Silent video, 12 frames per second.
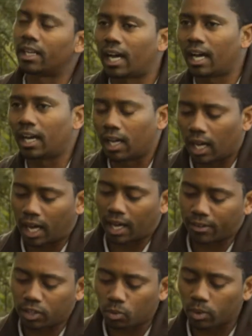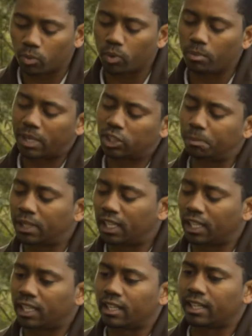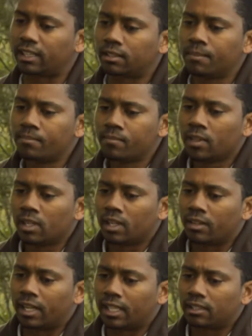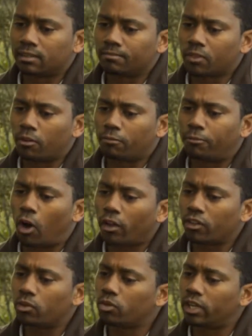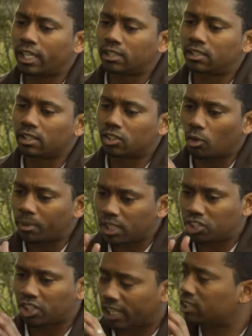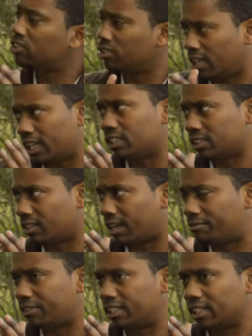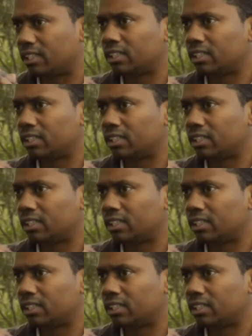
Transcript: I think we must be clear that fatherhood has so many shades today in South Africa.